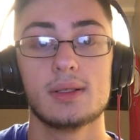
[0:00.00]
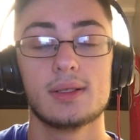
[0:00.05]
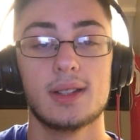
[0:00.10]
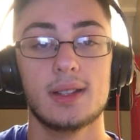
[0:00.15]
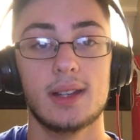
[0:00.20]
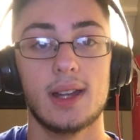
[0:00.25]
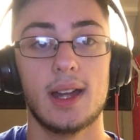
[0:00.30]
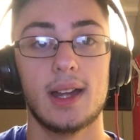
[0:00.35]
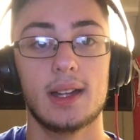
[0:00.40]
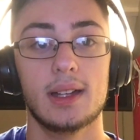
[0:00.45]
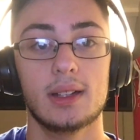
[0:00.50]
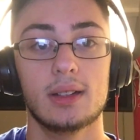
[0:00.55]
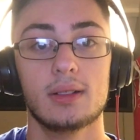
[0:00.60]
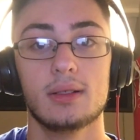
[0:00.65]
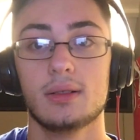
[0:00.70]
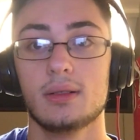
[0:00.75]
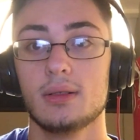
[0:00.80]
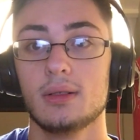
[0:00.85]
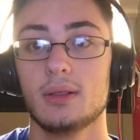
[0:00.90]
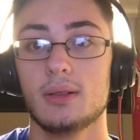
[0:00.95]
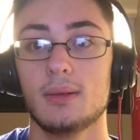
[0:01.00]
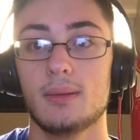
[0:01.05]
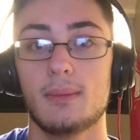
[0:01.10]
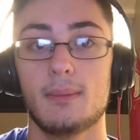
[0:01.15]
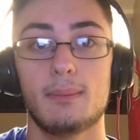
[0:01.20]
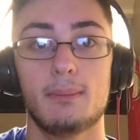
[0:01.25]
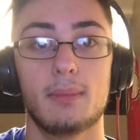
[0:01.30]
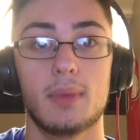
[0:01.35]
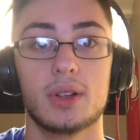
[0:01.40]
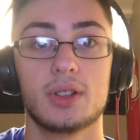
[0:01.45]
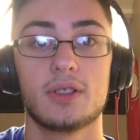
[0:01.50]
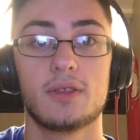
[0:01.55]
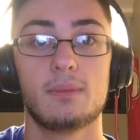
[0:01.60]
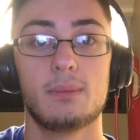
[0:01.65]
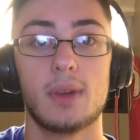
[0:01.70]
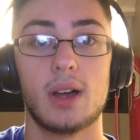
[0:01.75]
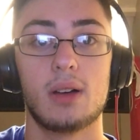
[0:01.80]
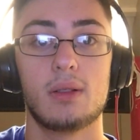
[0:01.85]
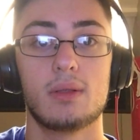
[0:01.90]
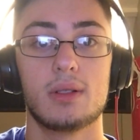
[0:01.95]
Today, much of
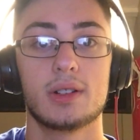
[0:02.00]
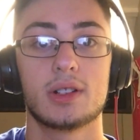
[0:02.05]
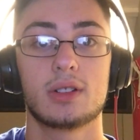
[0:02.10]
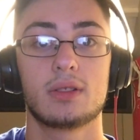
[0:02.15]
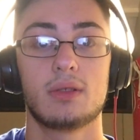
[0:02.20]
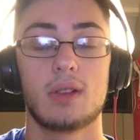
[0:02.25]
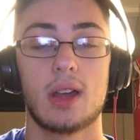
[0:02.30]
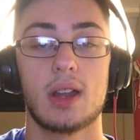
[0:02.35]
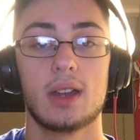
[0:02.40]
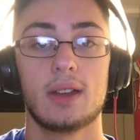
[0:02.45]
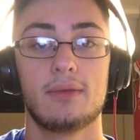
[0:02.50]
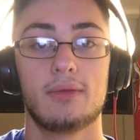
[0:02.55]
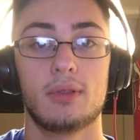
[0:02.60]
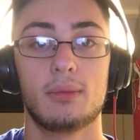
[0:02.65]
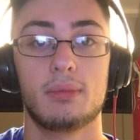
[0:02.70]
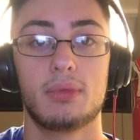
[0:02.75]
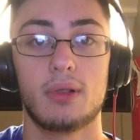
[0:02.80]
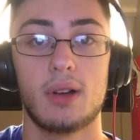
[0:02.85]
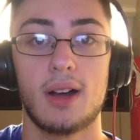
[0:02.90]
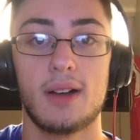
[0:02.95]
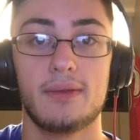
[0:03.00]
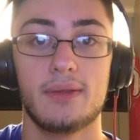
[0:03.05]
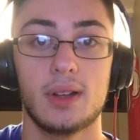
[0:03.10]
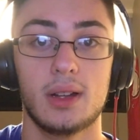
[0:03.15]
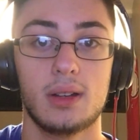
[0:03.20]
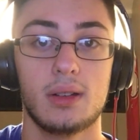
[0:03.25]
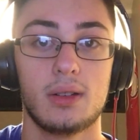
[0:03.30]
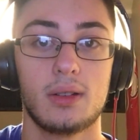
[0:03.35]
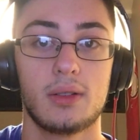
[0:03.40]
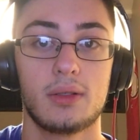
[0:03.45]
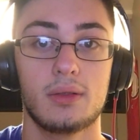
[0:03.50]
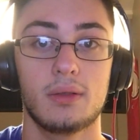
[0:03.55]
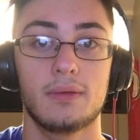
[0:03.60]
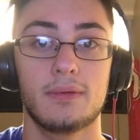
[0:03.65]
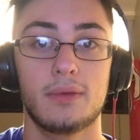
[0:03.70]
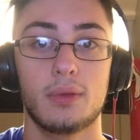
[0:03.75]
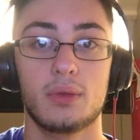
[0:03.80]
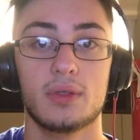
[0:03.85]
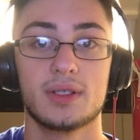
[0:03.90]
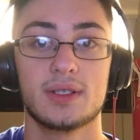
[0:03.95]
malware is created for profit through
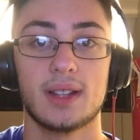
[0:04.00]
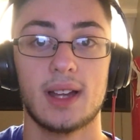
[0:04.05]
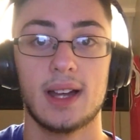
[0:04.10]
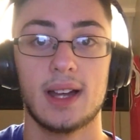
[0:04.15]
forced